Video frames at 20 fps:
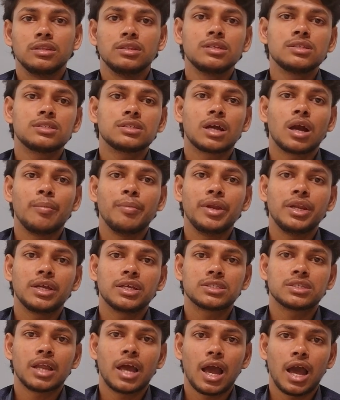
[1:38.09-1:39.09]
This
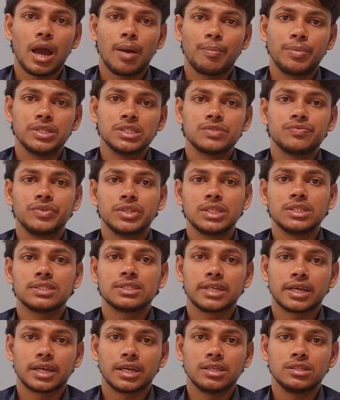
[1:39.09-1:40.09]
communication happens within
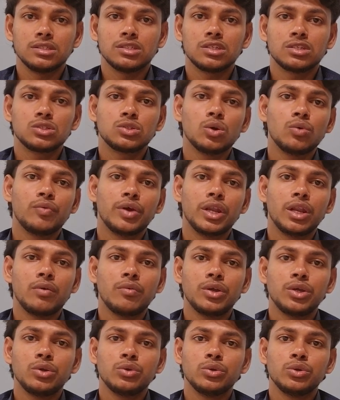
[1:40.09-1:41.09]
seconds. So
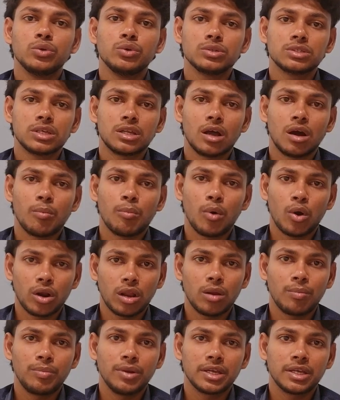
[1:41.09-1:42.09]
whenever you use a
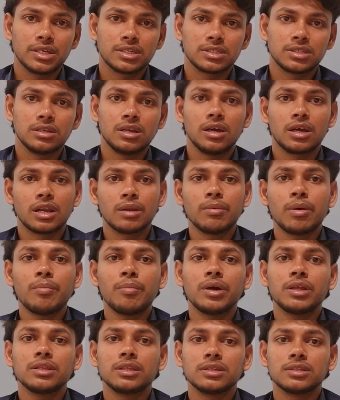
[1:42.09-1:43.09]
modern application,
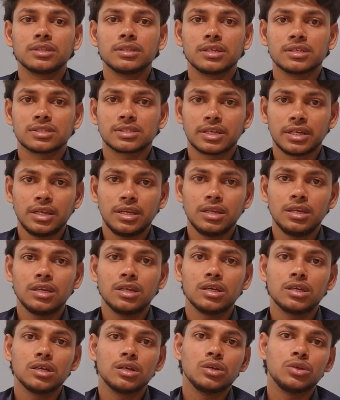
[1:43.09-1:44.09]
remember that the
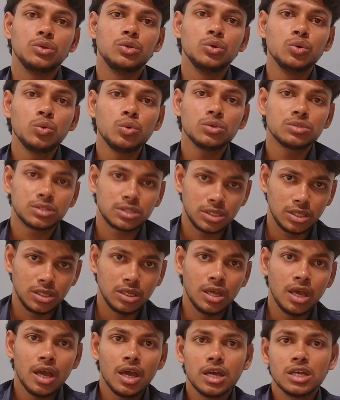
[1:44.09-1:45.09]
screen you
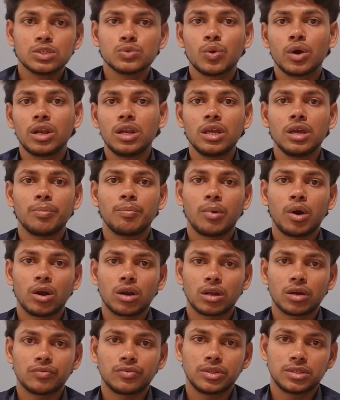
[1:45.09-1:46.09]
see is only a
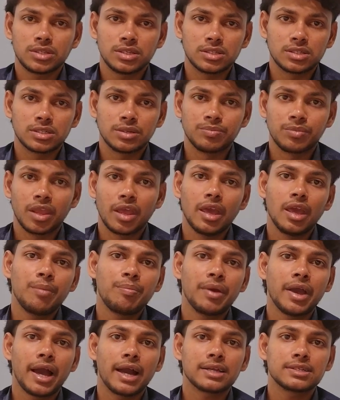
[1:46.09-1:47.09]
part of the system.
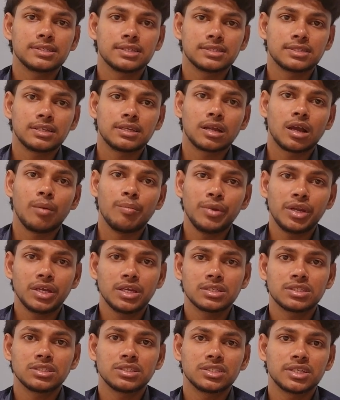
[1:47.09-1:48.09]
API acts as a
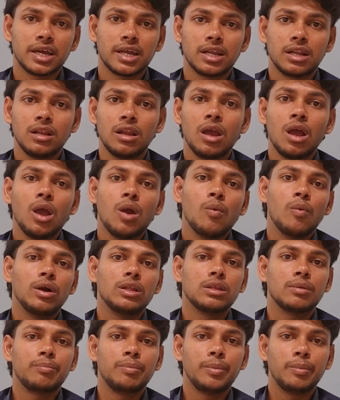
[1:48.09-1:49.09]
communication channel
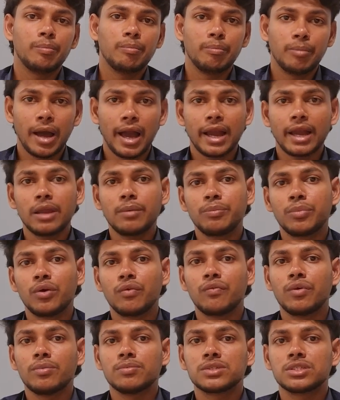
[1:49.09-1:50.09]
while the backend
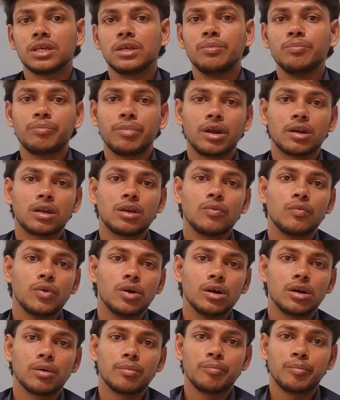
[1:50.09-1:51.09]
performs the important
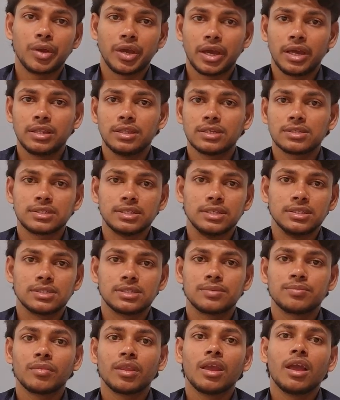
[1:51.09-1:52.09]
work behind the
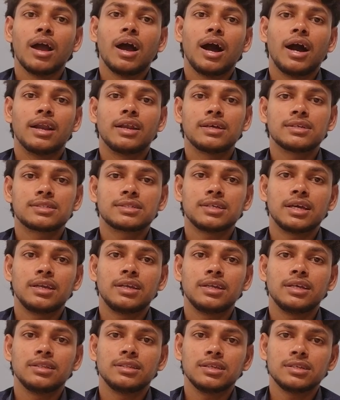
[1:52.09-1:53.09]
scenes.
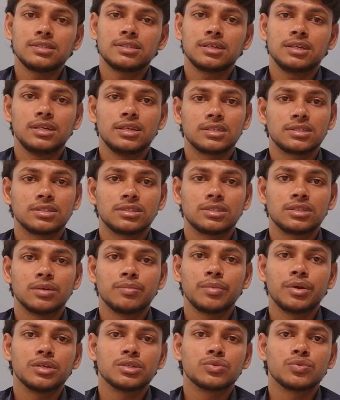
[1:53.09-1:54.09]
Understanding this
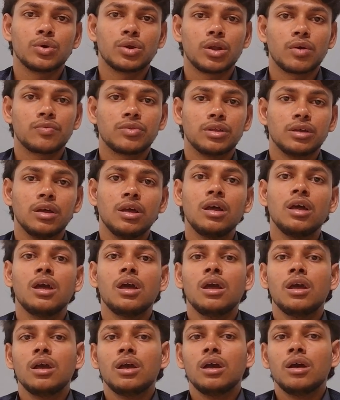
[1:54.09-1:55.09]
relationship is one of the
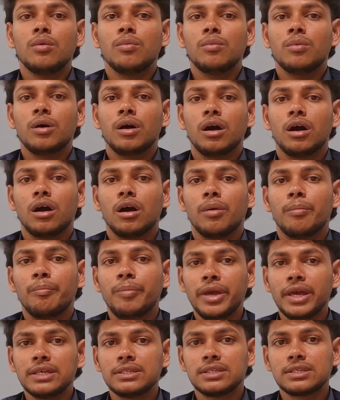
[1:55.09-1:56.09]

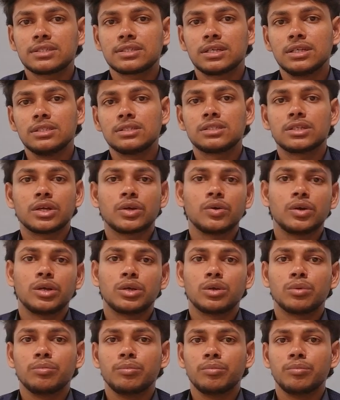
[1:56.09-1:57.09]
basic skills
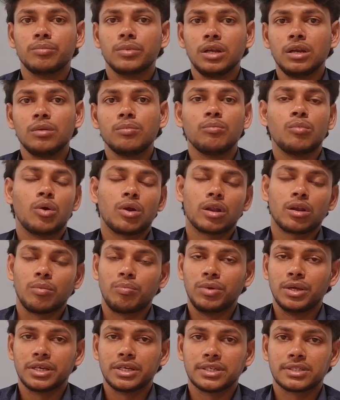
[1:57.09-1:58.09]
required to build modern
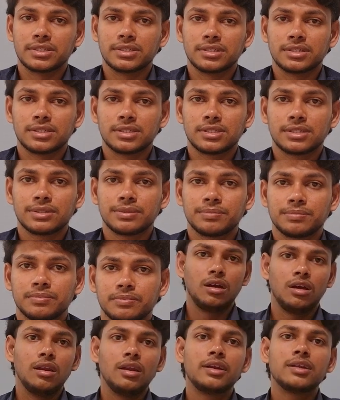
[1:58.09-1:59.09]
applications.
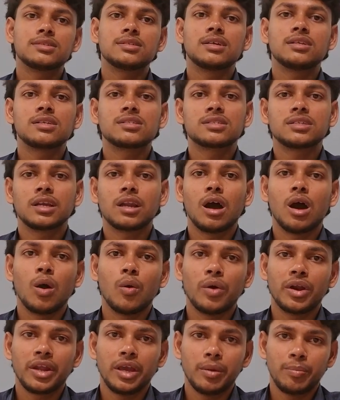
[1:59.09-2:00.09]
Let us understand
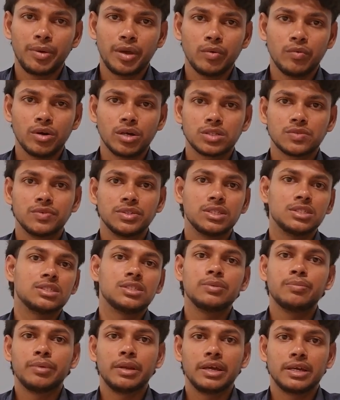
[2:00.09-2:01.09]
how an API works with a
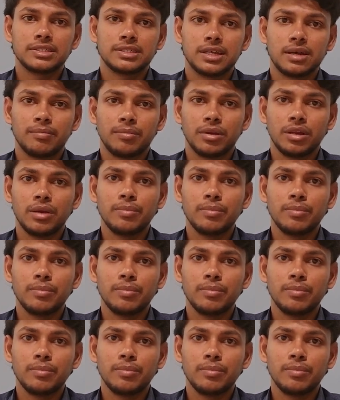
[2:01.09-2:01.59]
simple example.